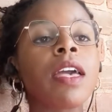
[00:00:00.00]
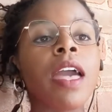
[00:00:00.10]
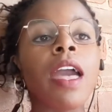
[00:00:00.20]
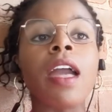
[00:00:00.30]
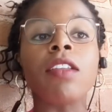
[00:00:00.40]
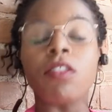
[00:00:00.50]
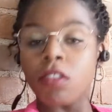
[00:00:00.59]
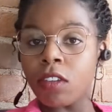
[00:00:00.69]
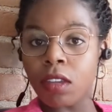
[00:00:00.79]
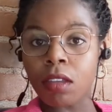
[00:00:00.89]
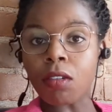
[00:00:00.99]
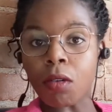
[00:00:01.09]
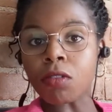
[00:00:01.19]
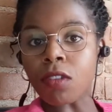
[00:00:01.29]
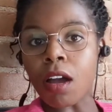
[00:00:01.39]
And she
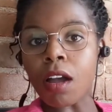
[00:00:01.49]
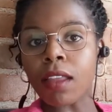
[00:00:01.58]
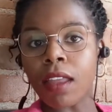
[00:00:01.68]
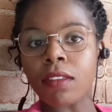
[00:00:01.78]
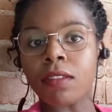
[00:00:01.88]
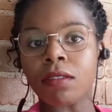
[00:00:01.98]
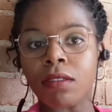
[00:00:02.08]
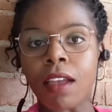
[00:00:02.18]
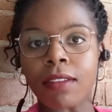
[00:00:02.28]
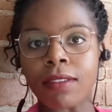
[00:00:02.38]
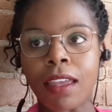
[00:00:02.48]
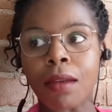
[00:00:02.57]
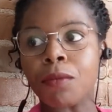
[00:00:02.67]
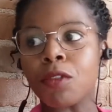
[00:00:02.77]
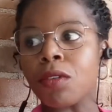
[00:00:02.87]
goes on and tells
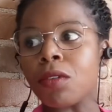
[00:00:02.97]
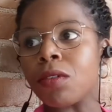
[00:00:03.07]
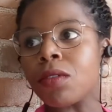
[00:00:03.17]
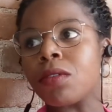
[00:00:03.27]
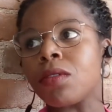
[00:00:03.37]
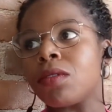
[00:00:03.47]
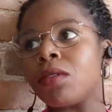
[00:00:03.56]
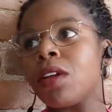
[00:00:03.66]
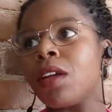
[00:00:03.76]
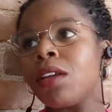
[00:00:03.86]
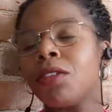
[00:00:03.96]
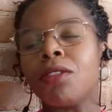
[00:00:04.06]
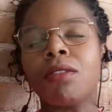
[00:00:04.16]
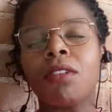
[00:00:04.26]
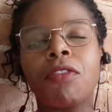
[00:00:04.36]
him to
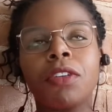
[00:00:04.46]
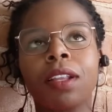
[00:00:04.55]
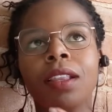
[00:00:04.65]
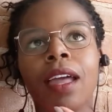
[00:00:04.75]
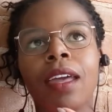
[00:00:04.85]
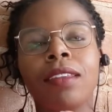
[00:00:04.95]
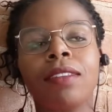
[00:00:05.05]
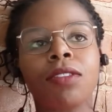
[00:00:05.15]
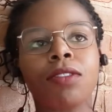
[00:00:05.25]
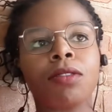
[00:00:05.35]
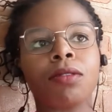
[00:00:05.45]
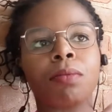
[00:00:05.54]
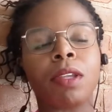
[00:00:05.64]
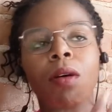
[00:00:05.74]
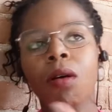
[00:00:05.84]
look for the light and to
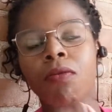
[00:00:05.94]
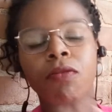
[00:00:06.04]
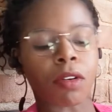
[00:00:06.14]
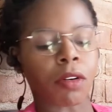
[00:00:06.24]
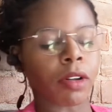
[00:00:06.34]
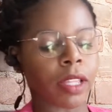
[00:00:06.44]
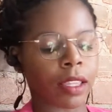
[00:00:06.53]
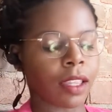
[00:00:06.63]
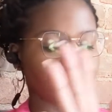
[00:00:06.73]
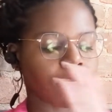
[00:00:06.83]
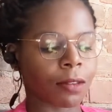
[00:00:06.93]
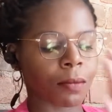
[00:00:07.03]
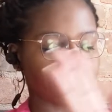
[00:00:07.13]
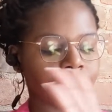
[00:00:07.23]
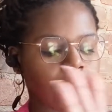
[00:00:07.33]
be hopeful. And it's
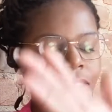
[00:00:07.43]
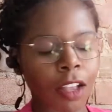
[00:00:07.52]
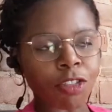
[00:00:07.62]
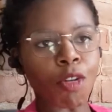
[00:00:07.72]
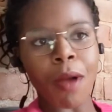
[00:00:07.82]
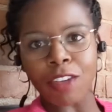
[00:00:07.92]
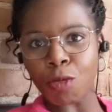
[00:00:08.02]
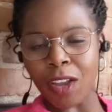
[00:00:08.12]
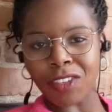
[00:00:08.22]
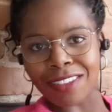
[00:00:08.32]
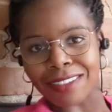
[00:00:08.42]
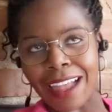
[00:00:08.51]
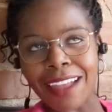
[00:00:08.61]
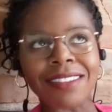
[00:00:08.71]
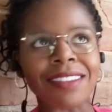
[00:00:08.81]
not so much what she
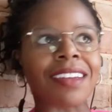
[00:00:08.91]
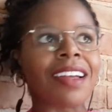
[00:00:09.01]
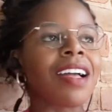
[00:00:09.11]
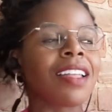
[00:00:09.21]
says that